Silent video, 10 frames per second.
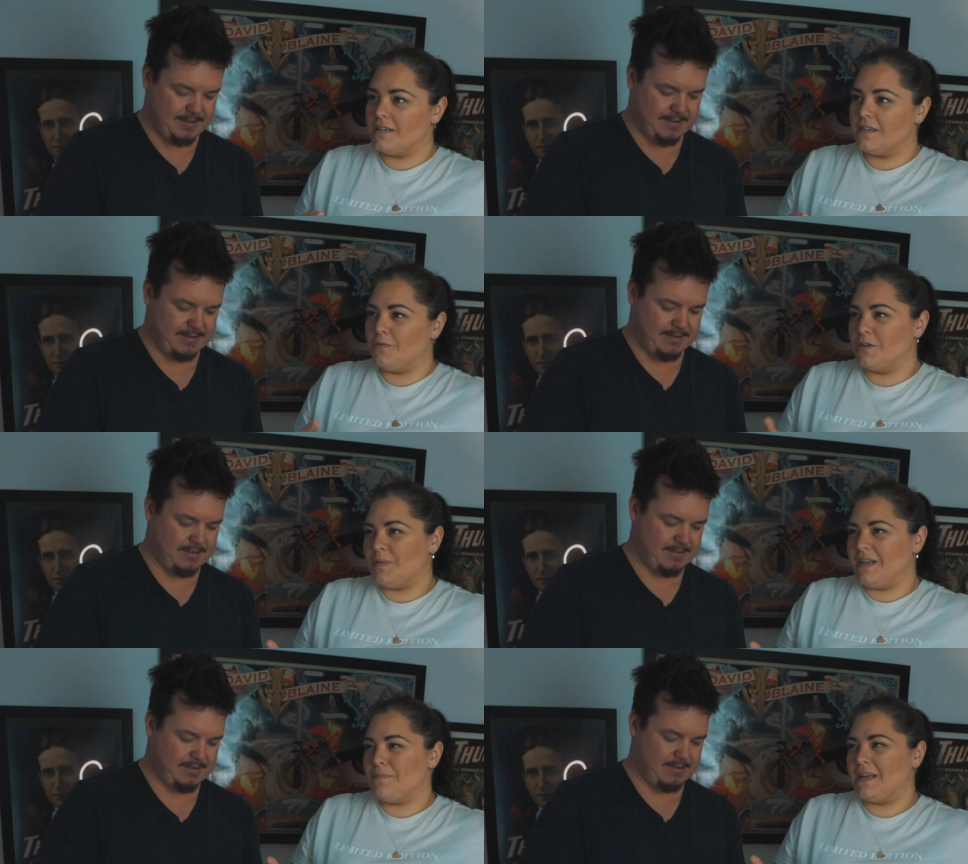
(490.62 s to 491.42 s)
Speaker 1: it would have
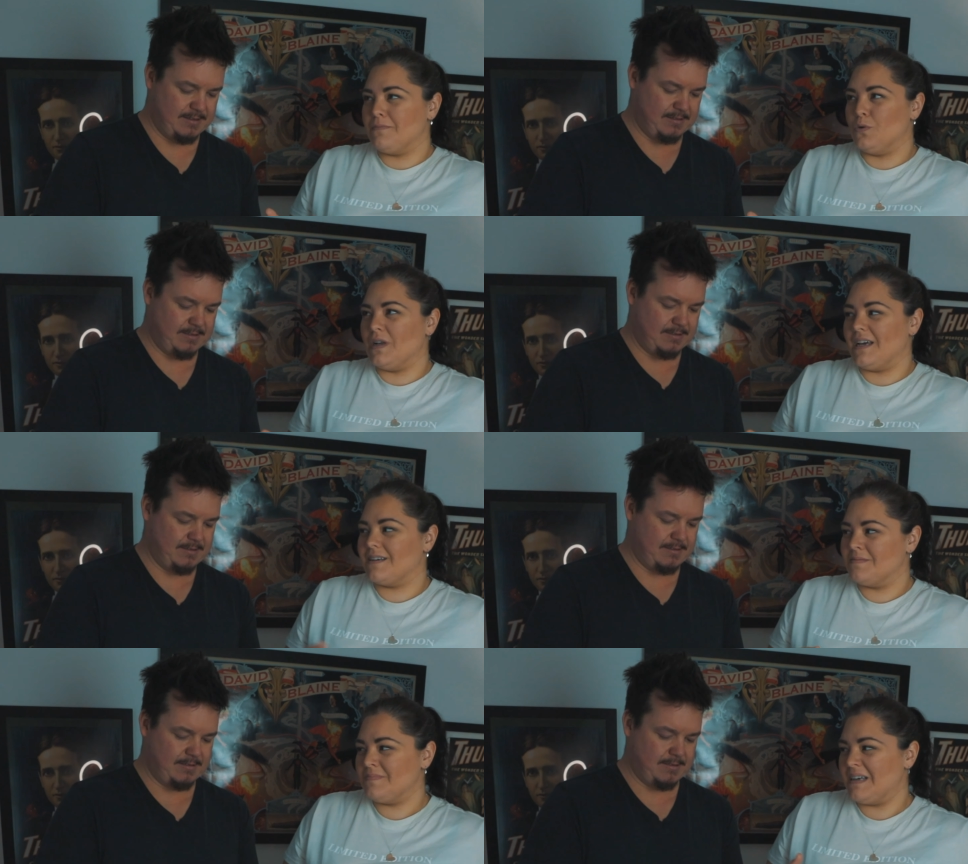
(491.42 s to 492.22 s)
been a bit more like,
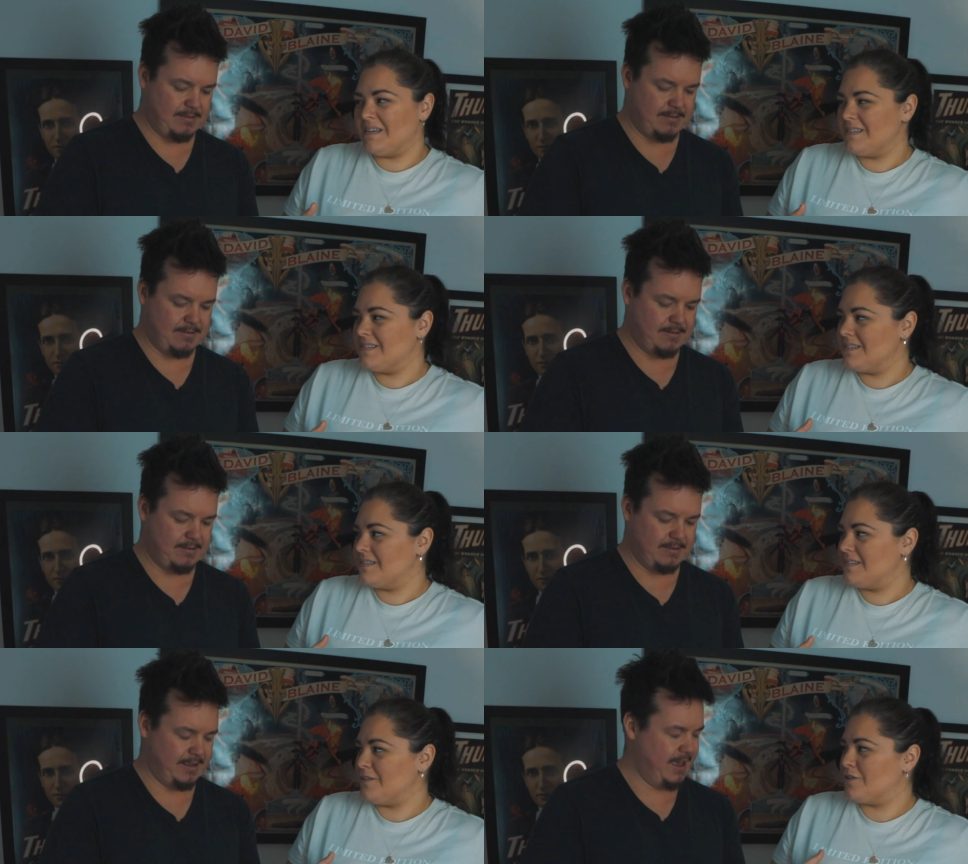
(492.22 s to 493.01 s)
no,
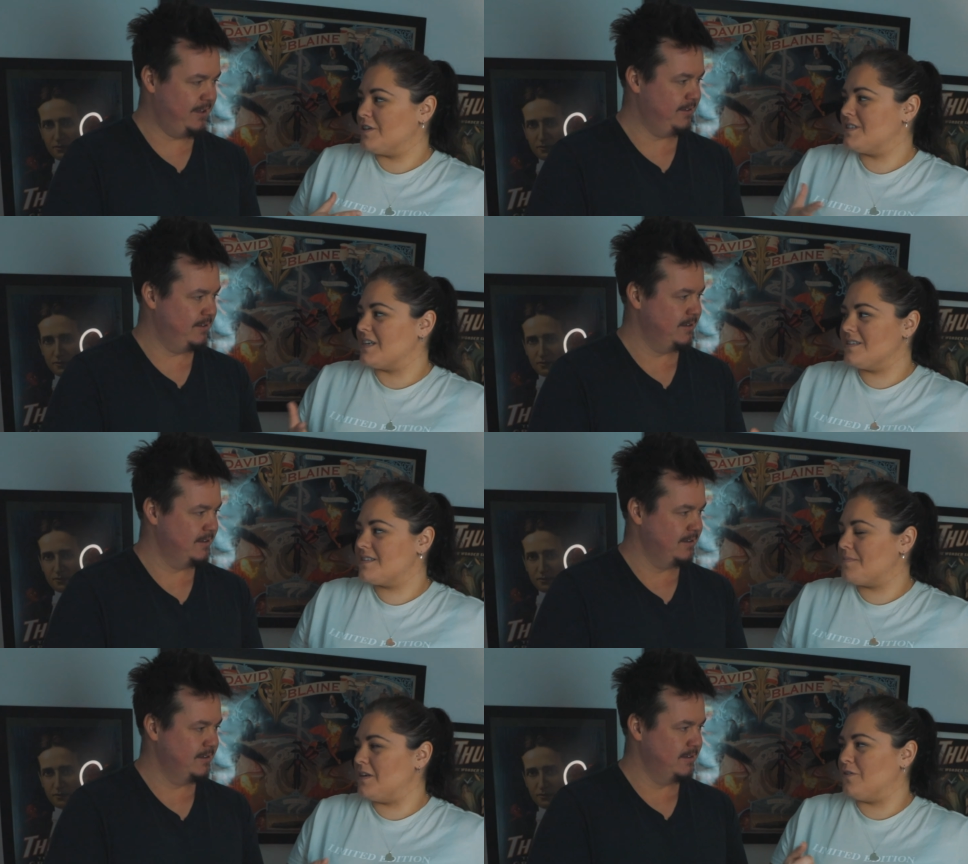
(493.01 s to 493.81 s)
you yeah. could have done
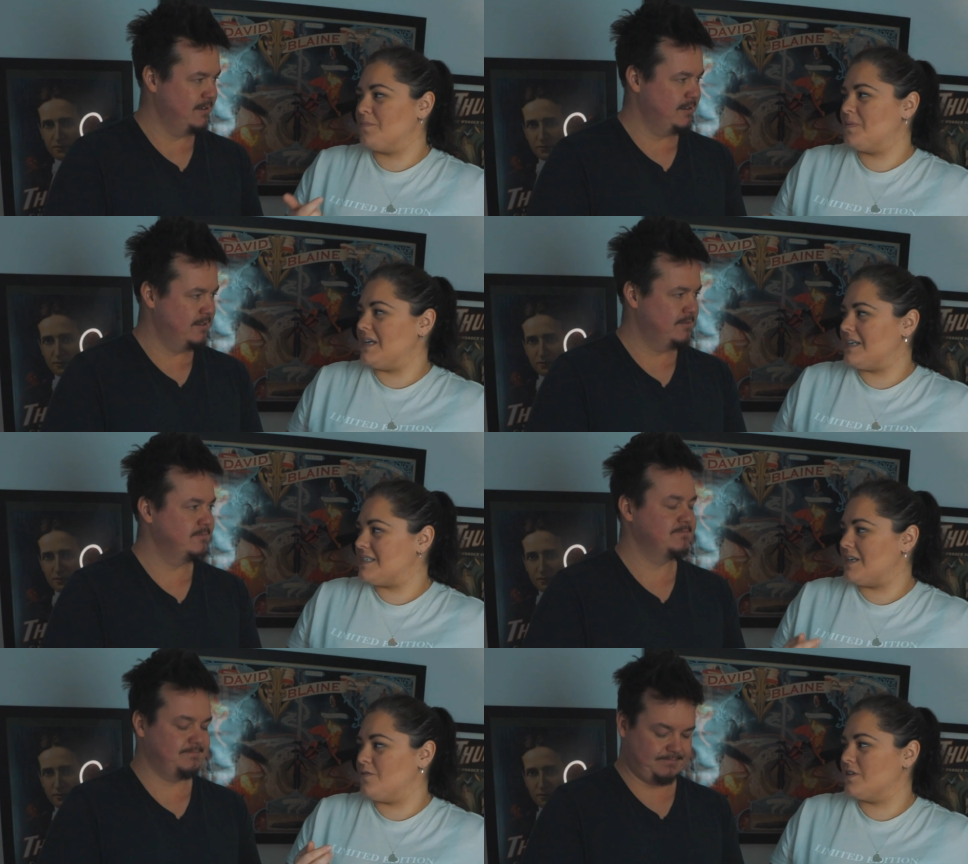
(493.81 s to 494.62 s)
something. You could have peeked
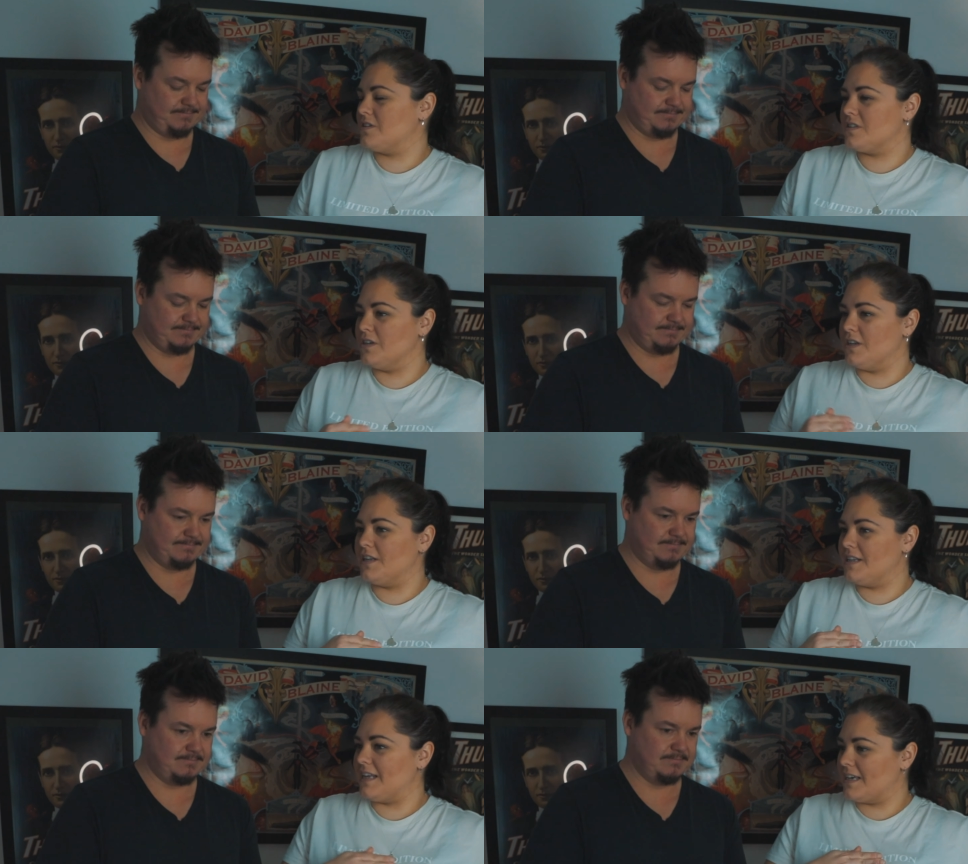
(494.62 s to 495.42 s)
it. You could have
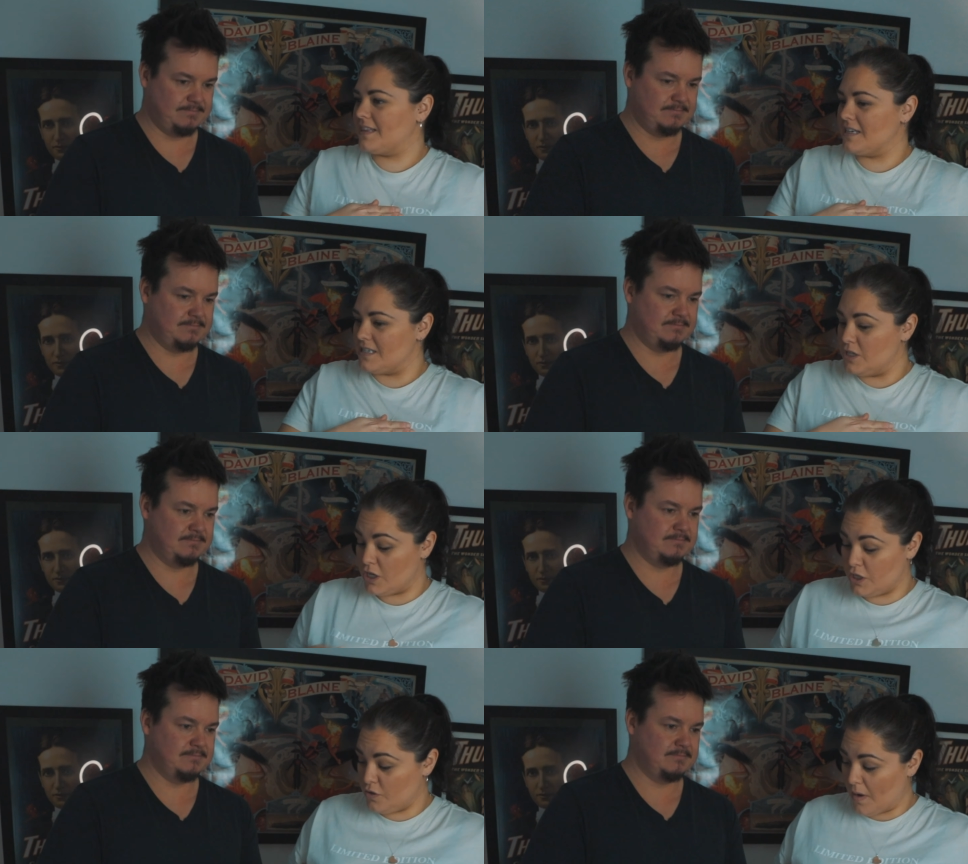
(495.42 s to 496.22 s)
like there's n-
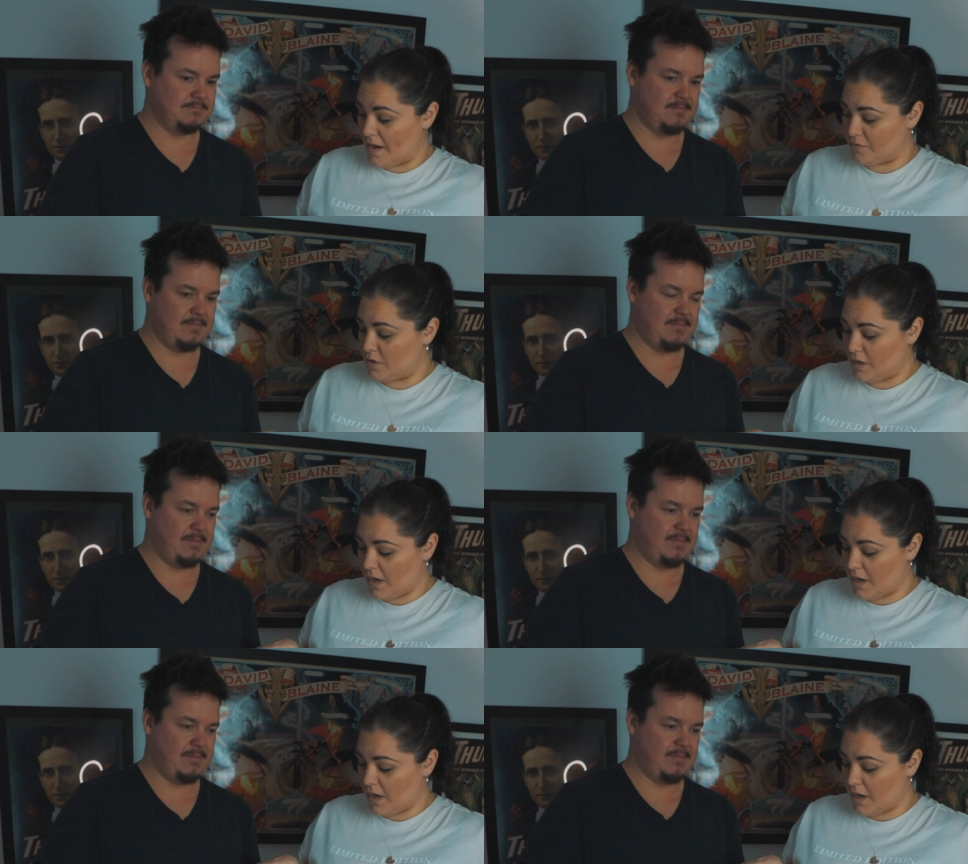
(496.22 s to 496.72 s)
you haven't.